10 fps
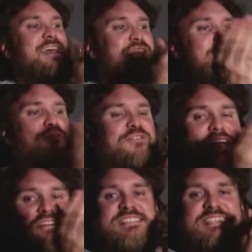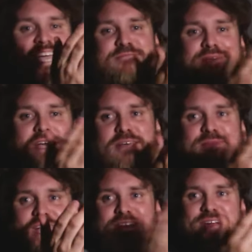You found a 10
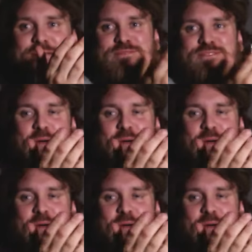millimeter! I'm so